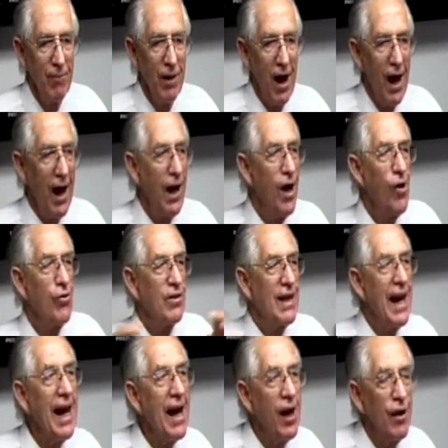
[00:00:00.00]
I don't
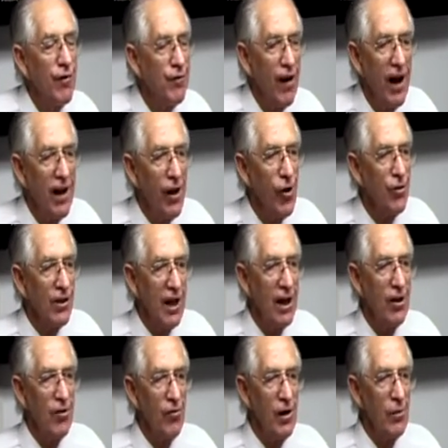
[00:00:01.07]
care if I don't get
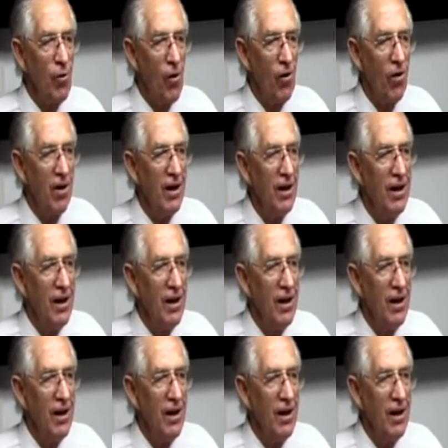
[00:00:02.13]
a reward.